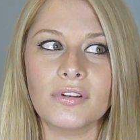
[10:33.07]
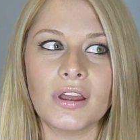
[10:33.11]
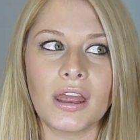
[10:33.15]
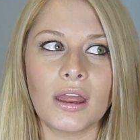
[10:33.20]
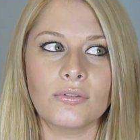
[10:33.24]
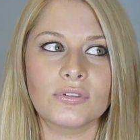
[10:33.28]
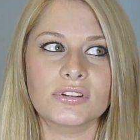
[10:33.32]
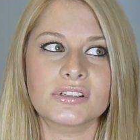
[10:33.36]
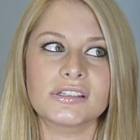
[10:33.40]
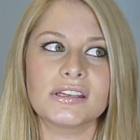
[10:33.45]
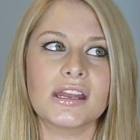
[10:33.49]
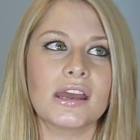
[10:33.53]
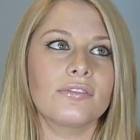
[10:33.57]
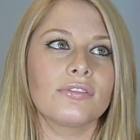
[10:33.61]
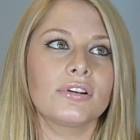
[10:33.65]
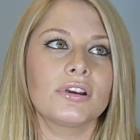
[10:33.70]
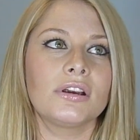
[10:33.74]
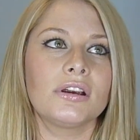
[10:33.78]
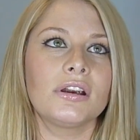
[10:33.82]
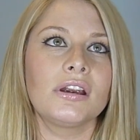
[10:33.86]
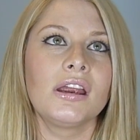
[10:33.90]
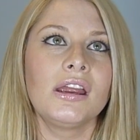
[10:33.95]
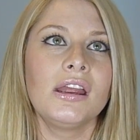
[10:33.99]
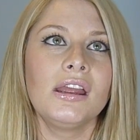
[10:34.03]
I was
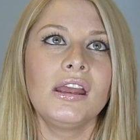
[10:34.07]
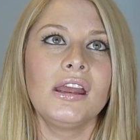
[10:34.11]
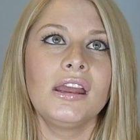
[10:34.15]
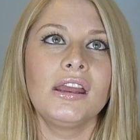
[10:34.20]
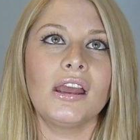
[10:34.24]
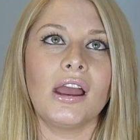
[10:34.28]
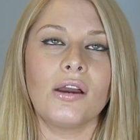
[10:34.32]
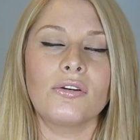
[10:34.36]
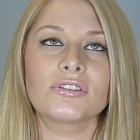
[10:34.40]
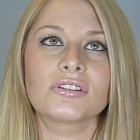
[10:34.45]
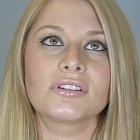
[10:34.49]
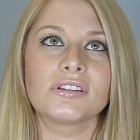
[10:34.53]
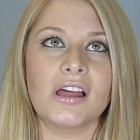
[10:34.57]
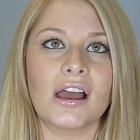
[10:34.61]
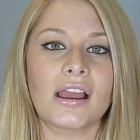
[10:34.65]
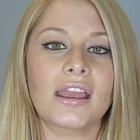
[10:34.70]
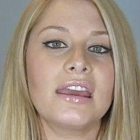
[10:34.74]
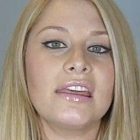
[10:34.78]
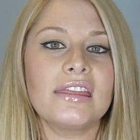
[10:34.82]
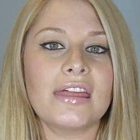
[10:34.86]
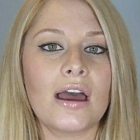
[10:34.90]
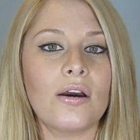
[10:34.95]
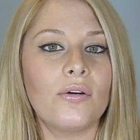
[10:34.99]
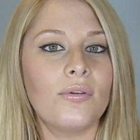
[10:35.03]
never I was
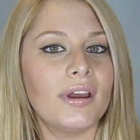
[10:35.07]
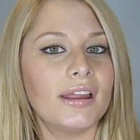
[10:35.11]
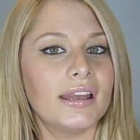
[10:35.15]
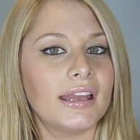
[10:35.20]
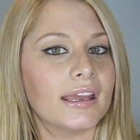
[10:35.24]
lucky that way.